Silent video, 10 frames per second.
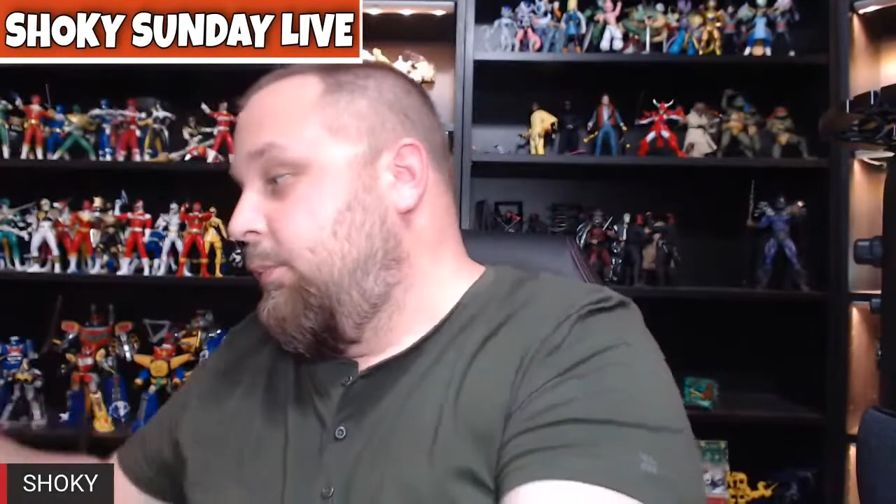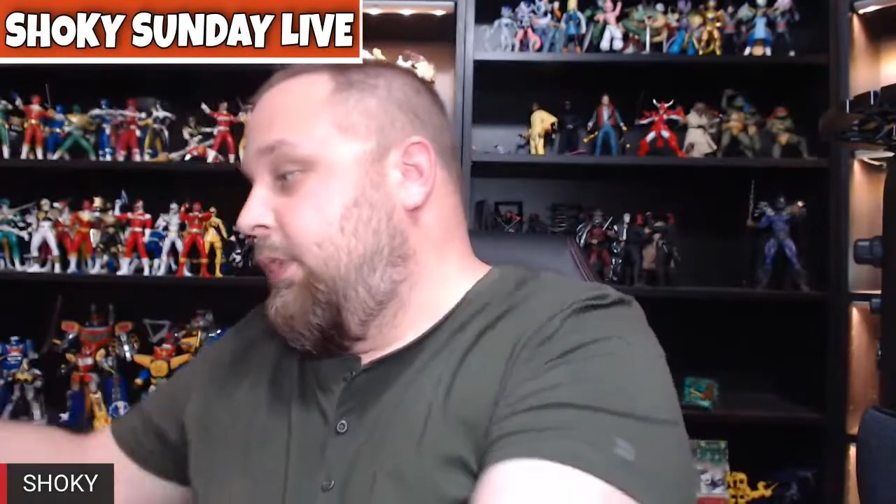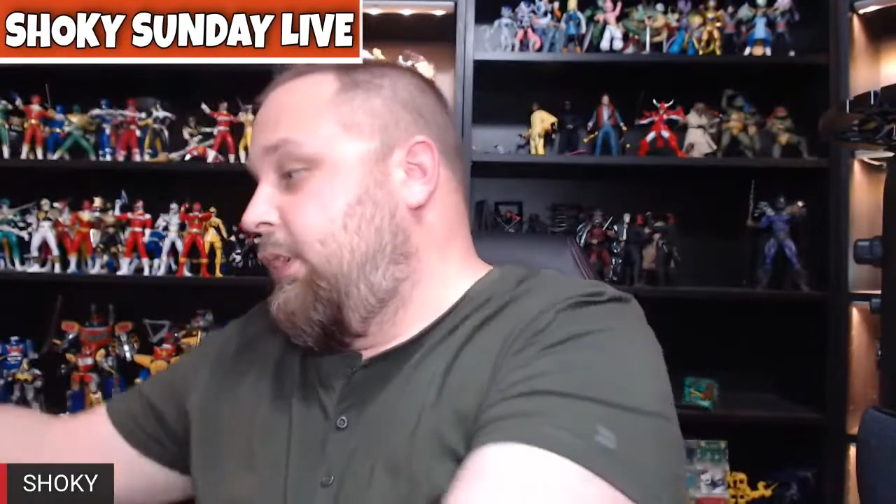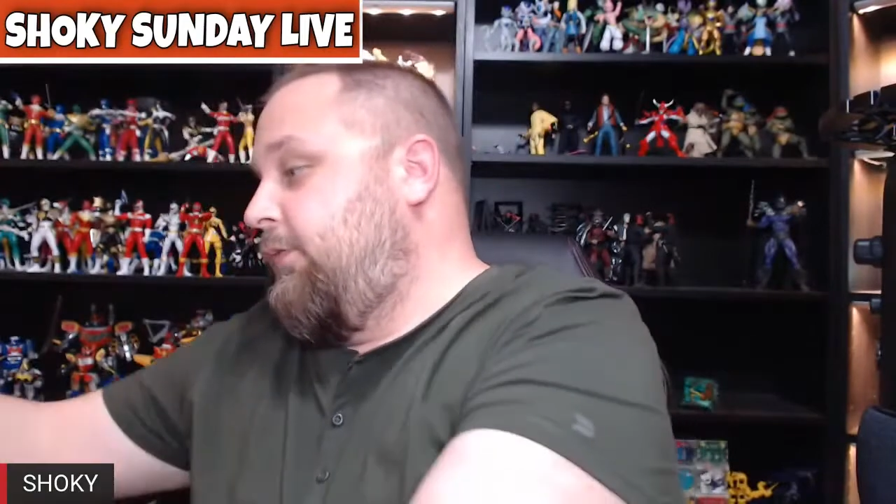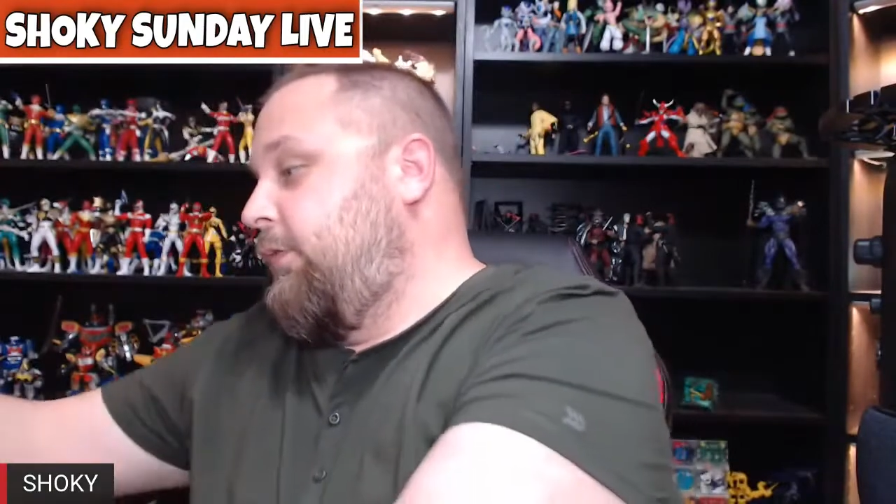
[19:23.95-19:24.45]

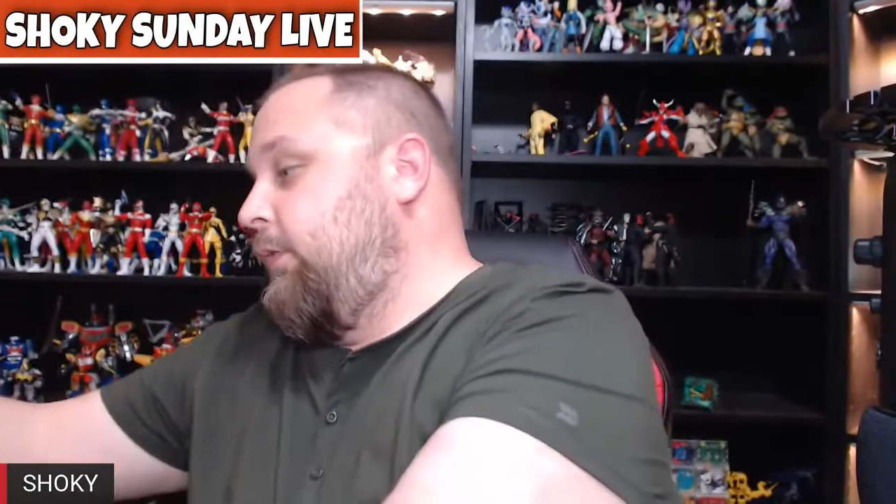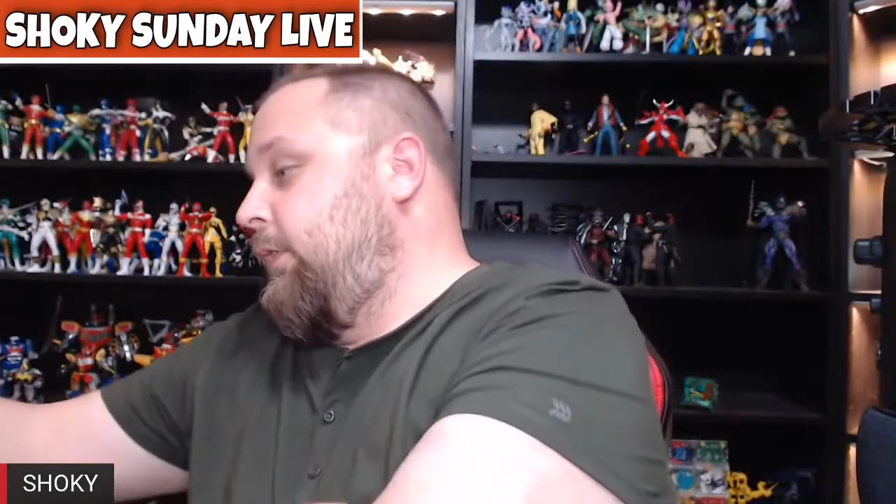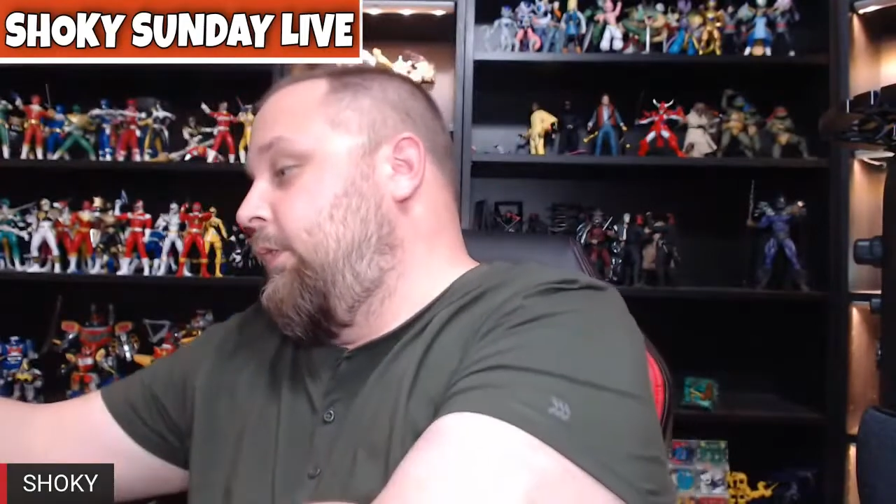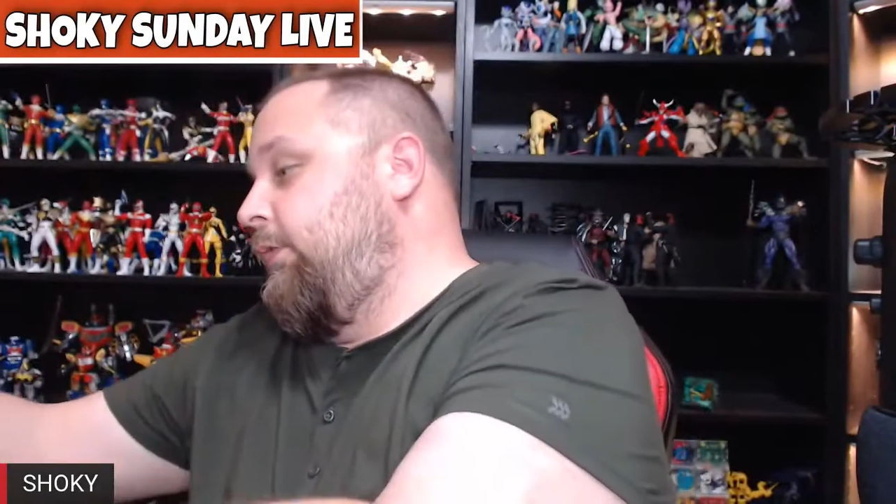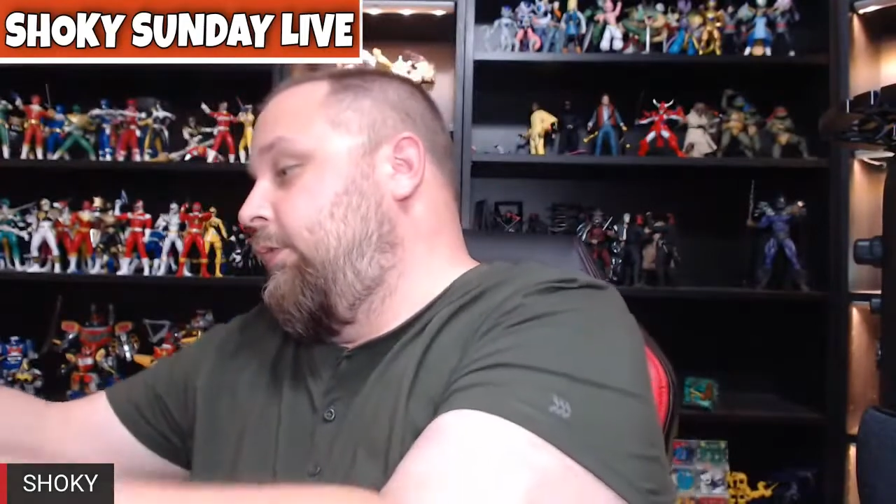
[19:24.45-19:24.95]
But for
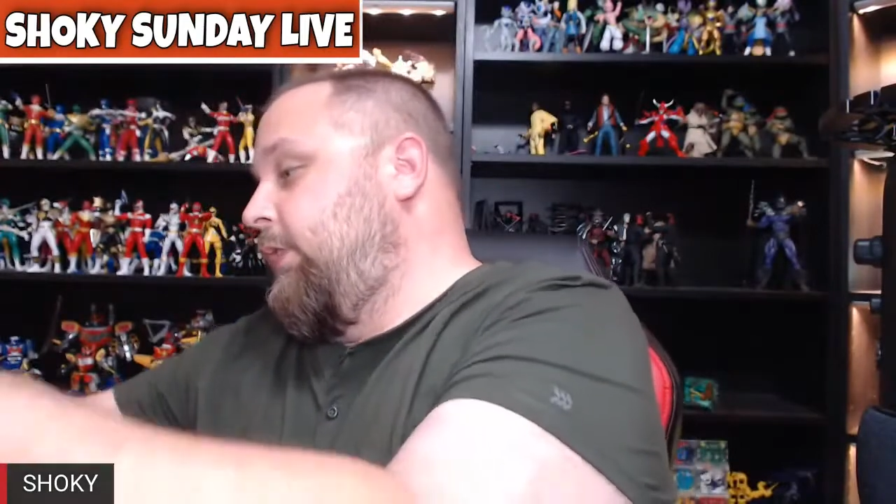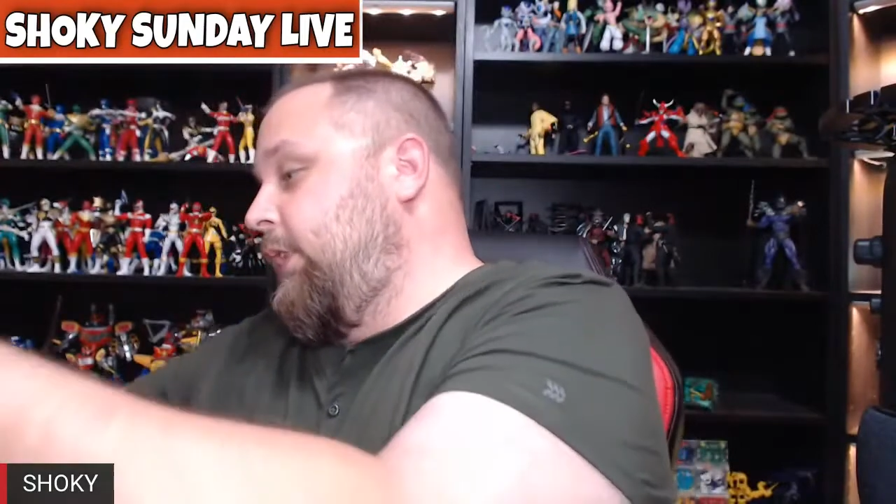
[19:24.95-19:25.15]
those who